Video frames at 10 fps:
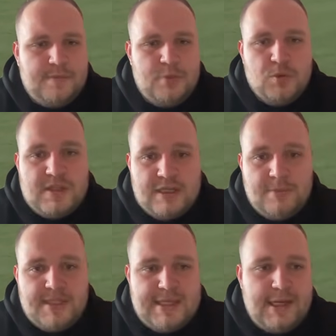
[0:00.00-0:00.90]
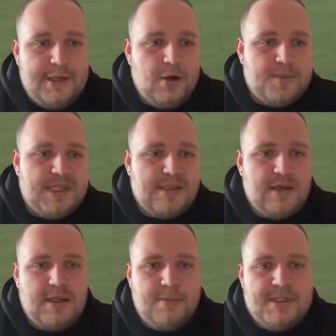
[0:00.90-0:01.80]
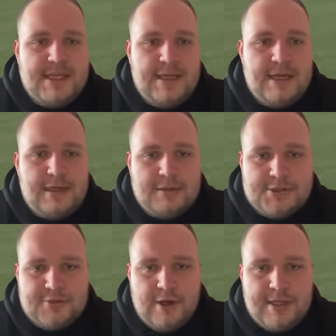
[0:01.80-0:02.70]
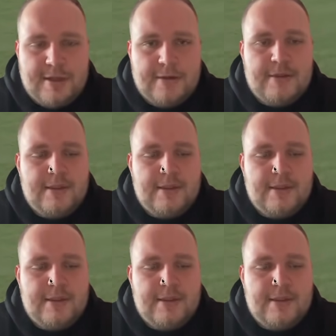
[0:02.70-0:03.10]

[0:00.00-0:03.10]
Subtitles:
ball side number 10, opposite side number 10, and our striker.